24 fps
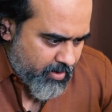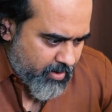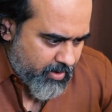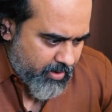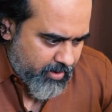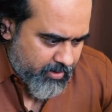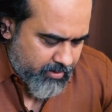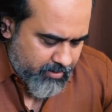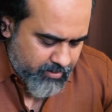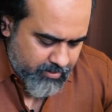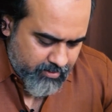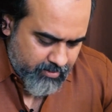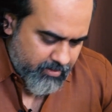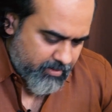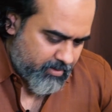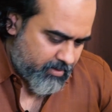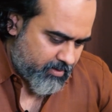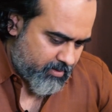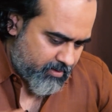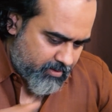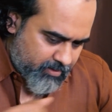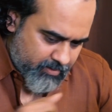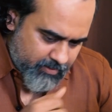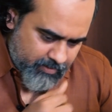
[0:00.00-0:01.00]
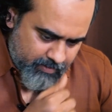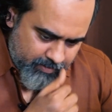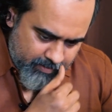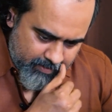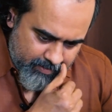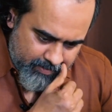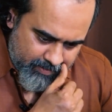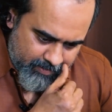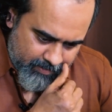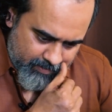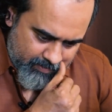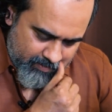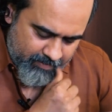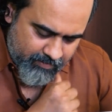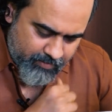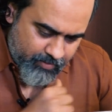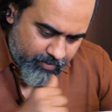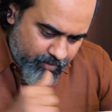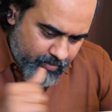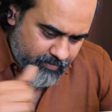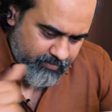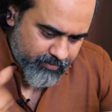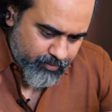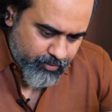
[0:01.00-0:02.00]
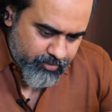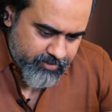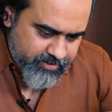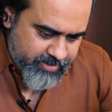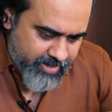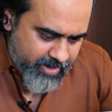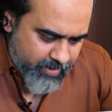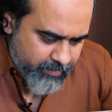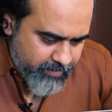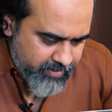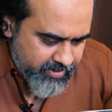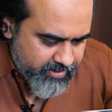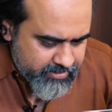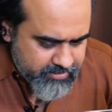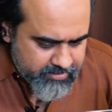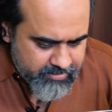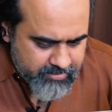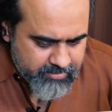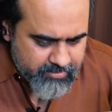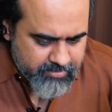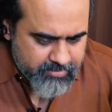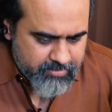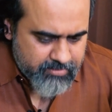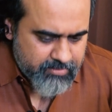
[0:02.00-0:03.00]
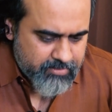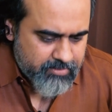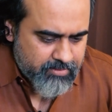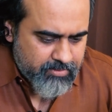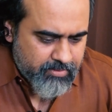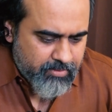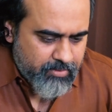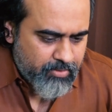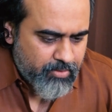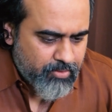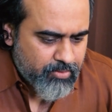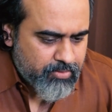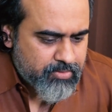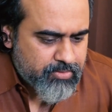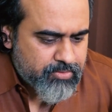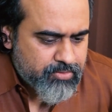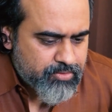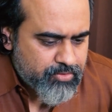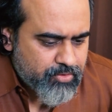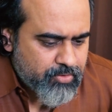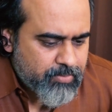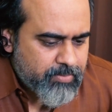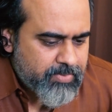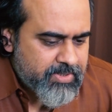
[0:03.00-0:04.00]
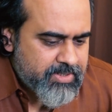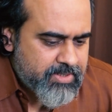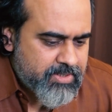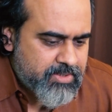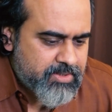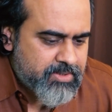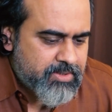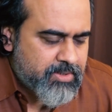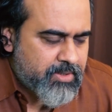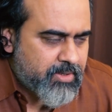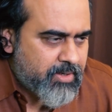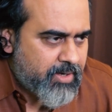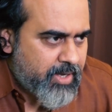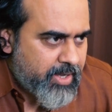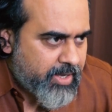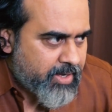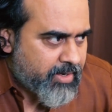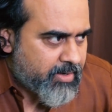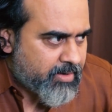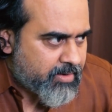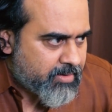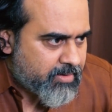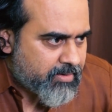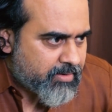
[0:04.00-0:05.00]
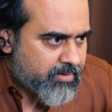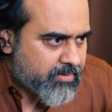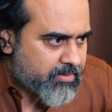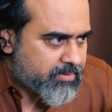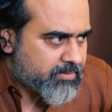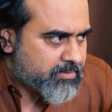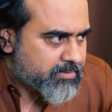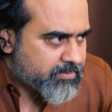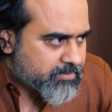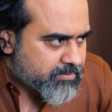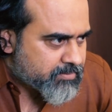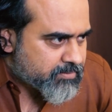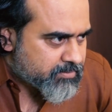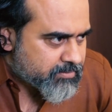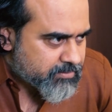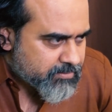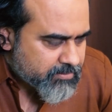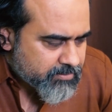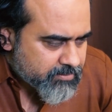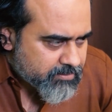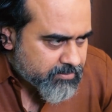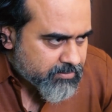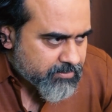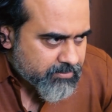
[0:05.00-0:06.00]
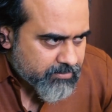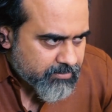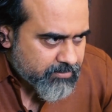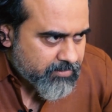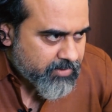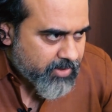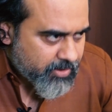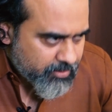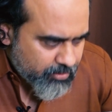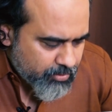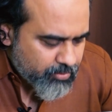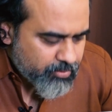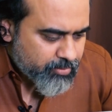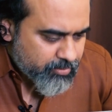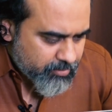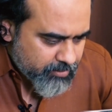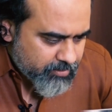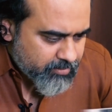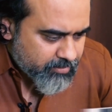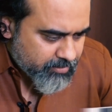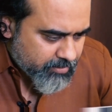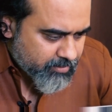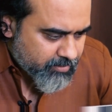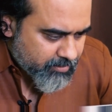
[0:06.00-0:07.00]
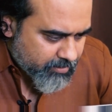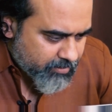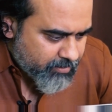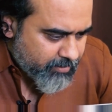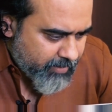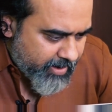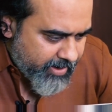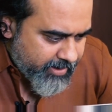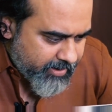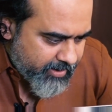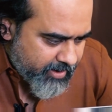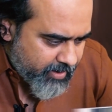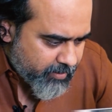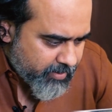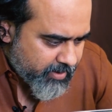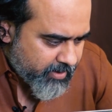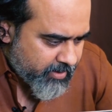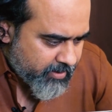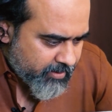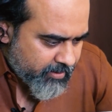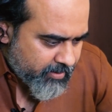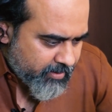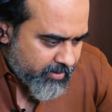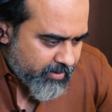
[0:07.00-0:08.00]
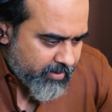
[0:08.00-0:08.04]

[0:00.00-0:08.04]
And one of those rabbits looked so much like Nandu, my rabbit.